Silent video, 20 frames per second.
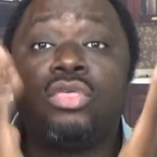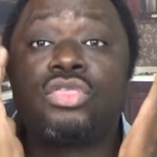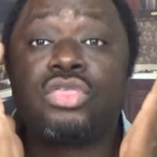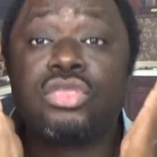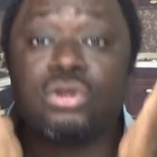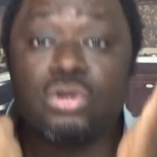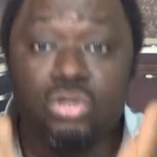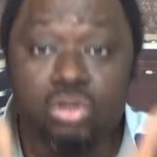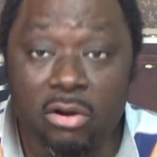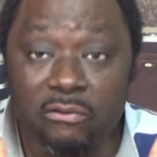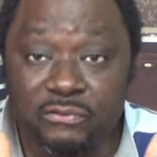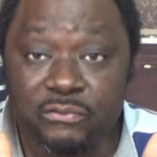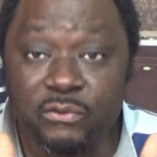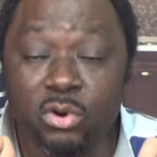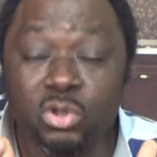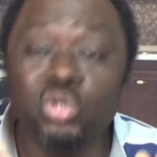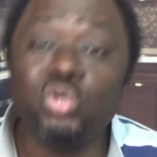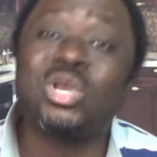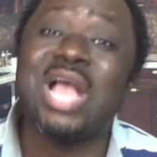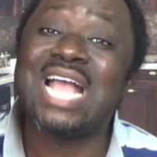Through your
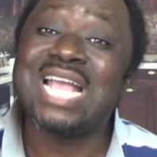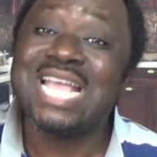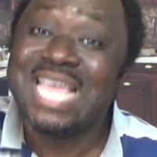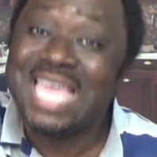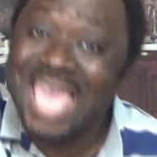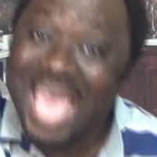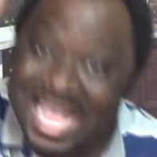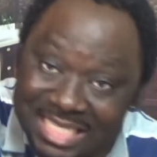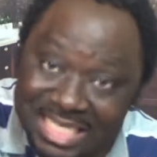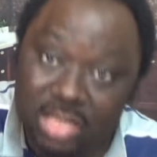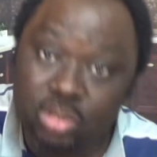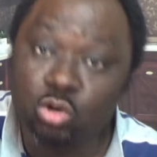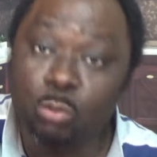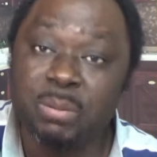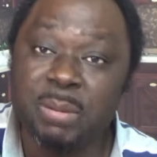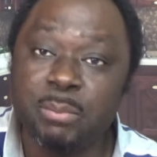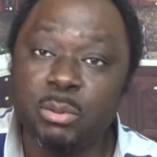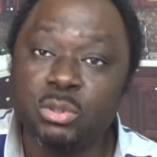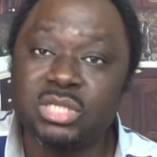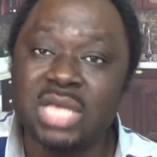phone, you can get
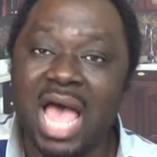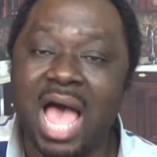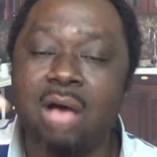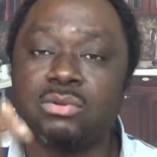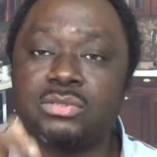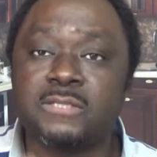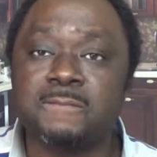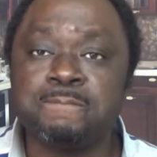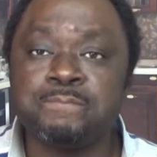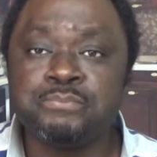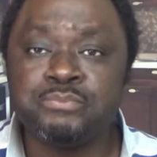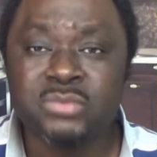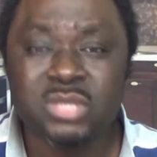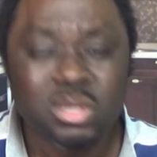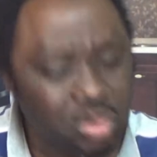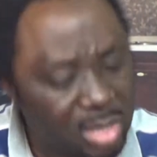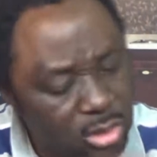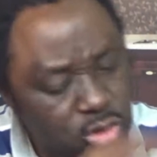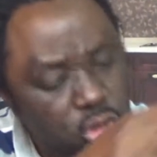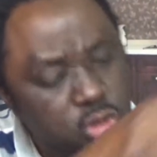into people's house.
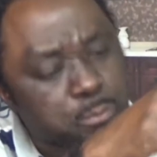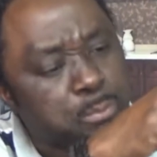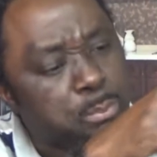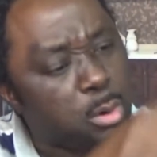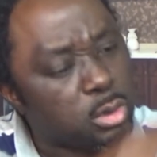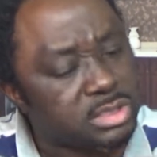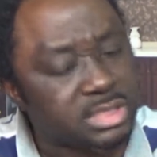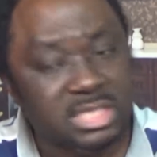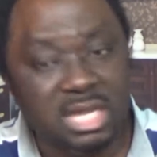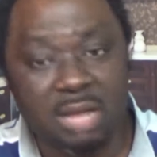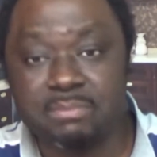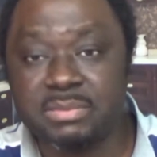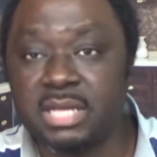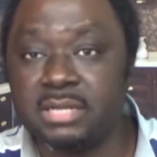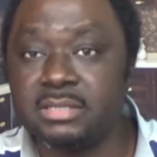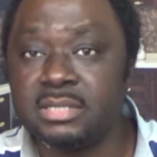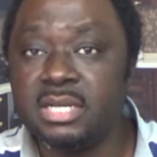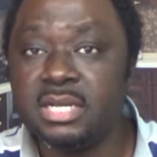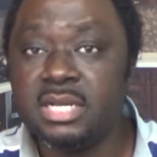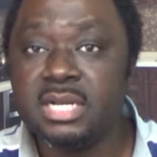You can just post
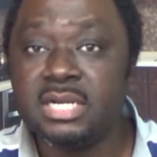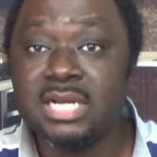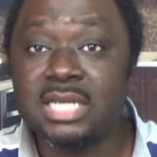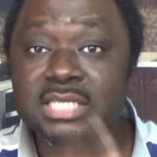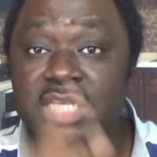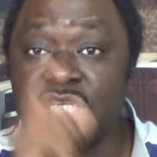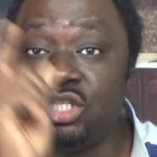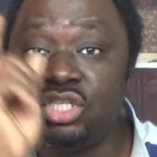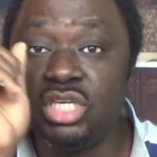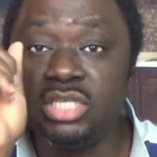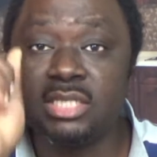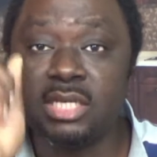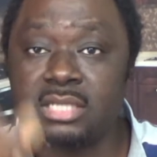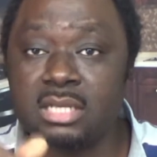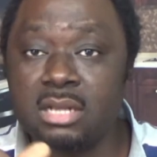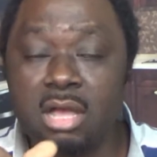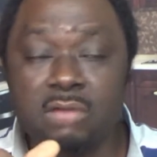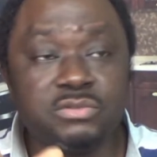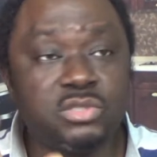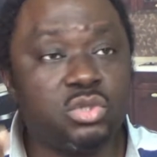something that says,
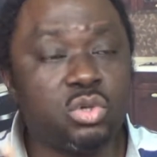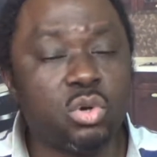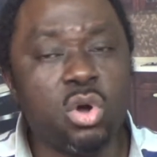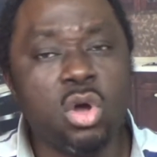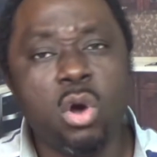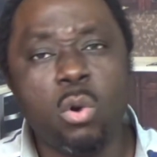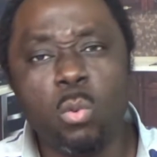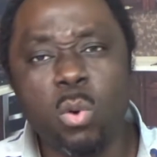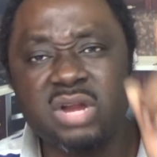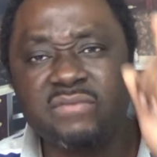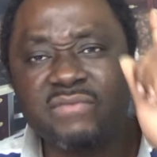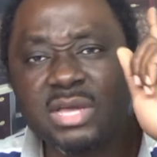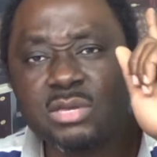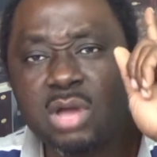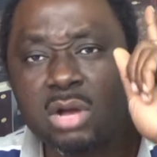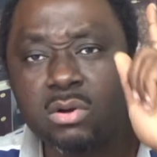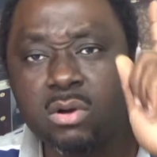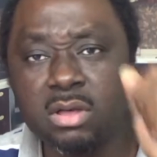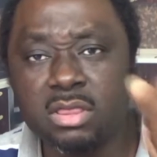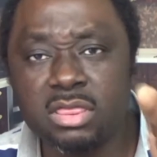Jesus loves you.
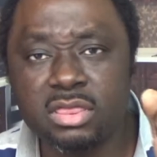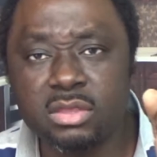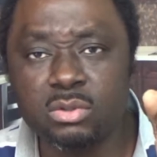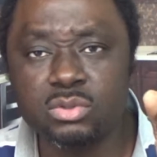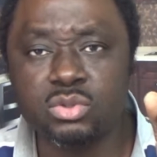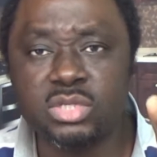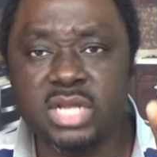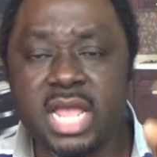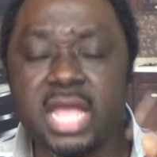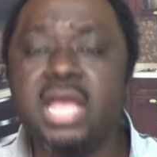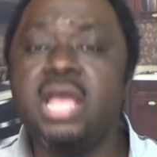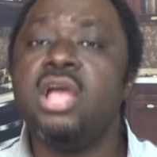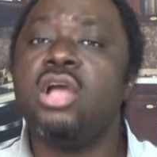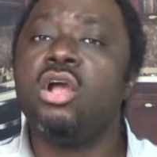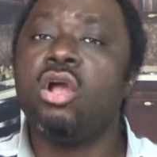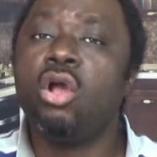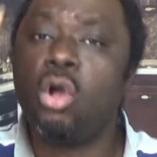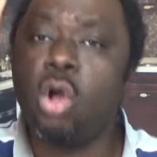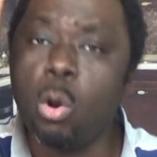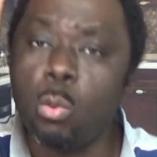Whatever you're going through today,
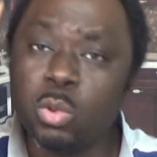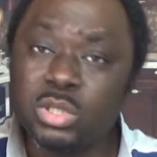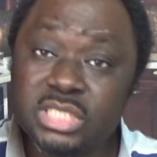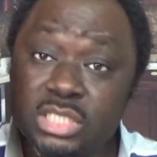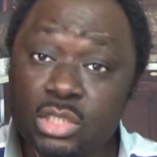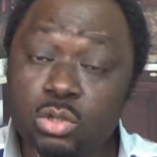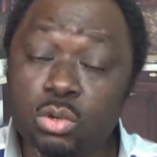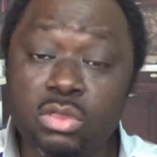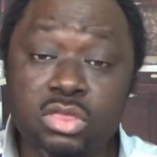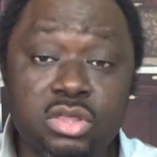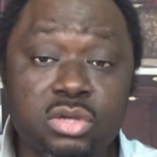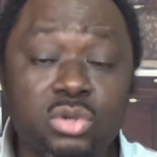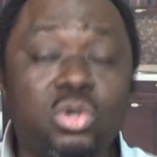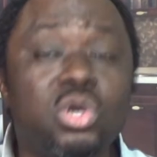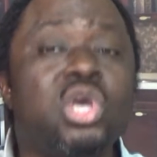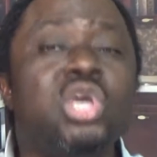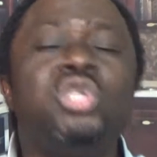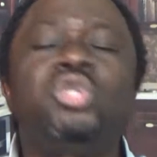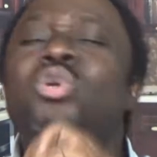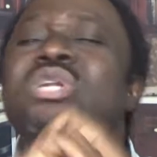God will see you
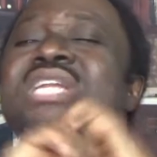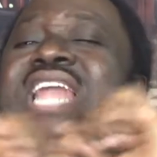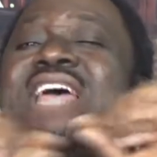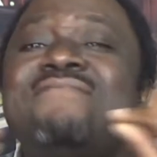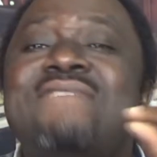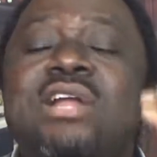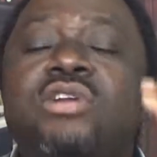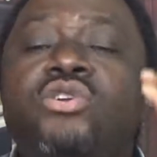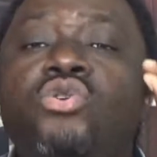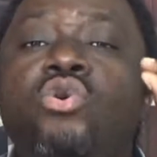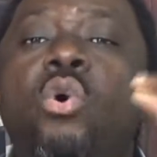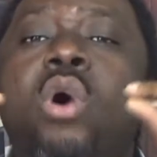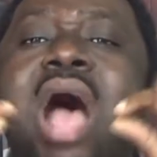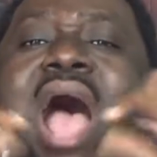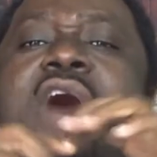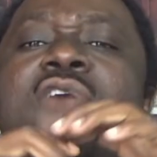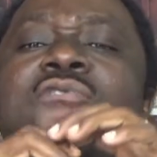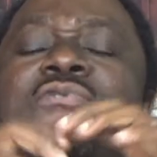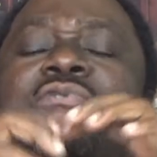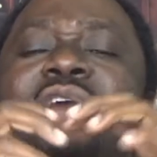through. You never
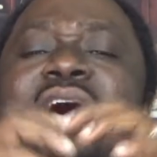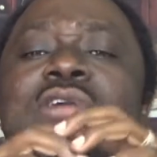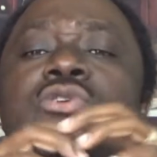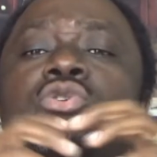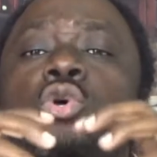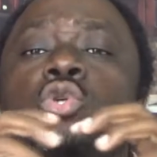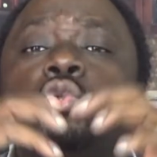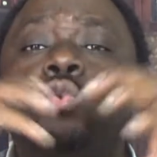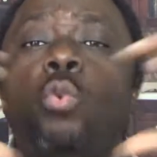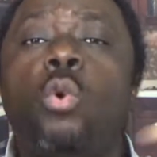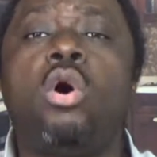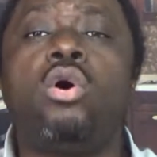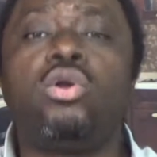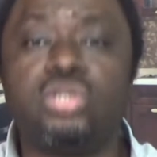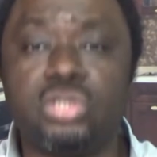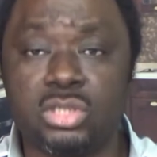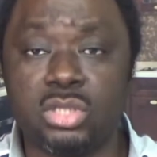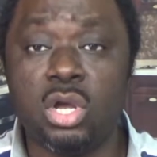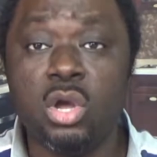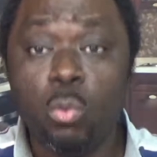know how far those
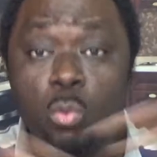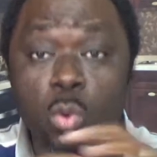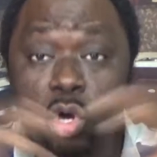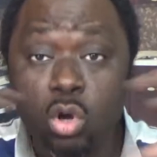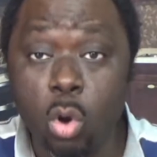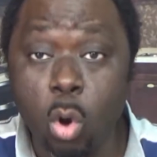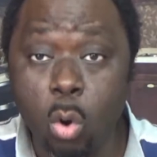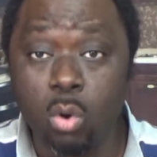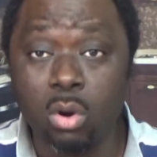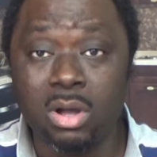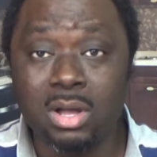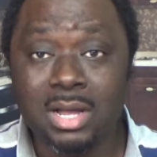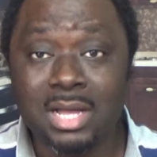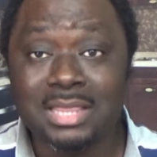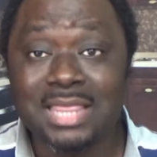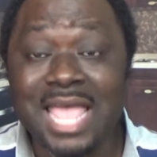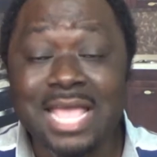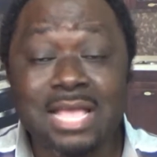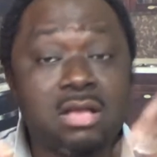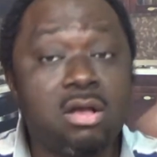words will go.
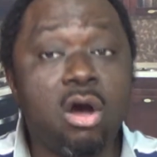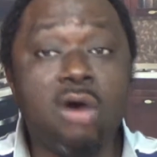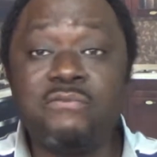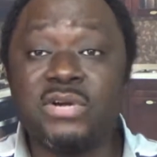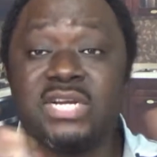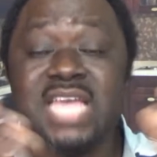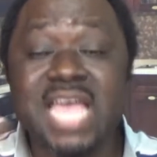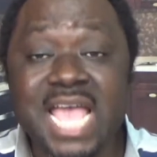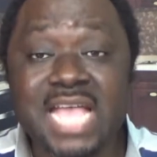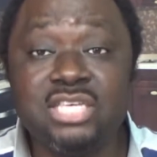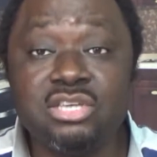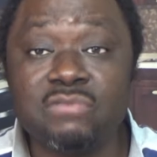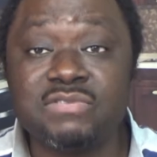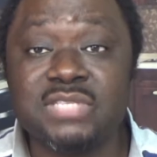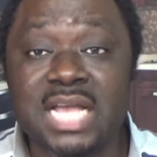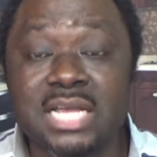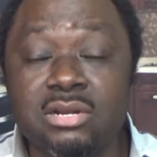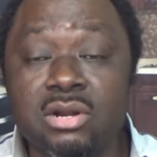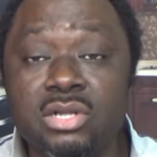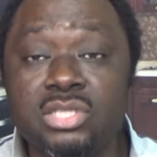Thank God for the age
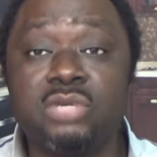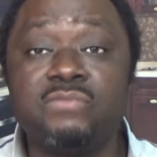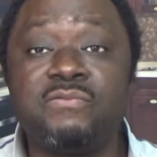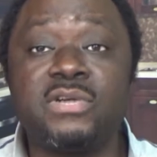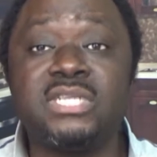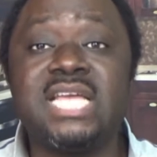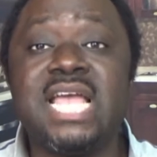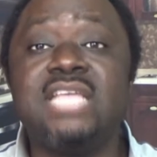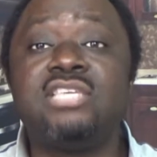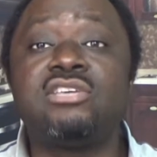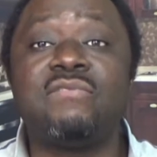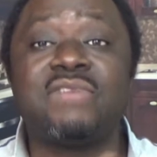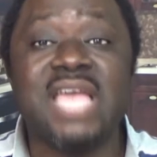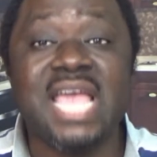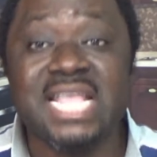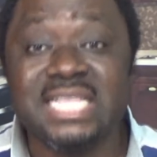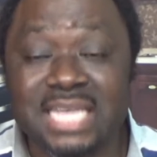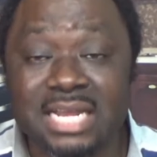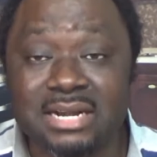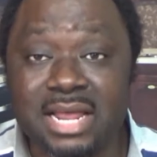of technology, for the age
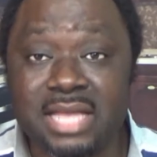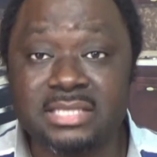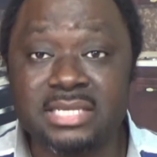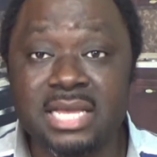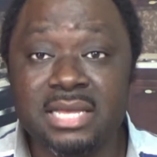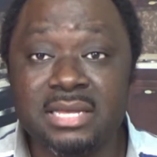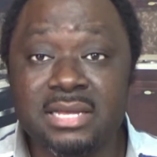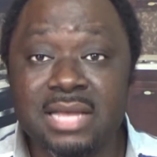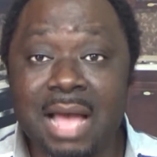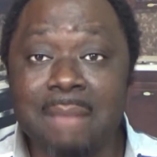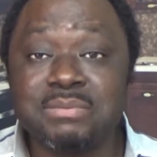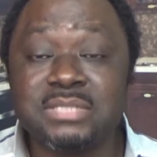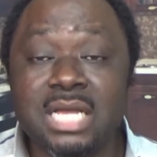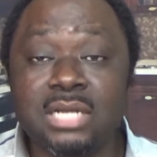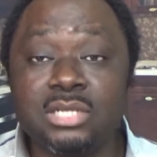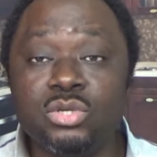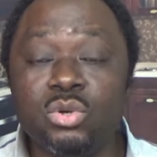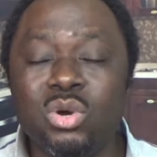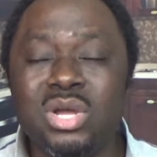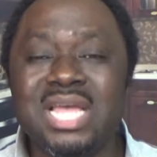of internet. I'm
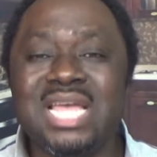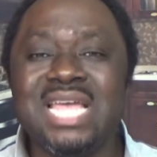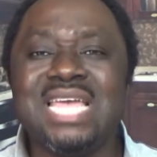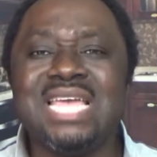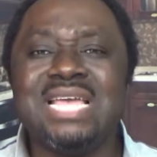telling you,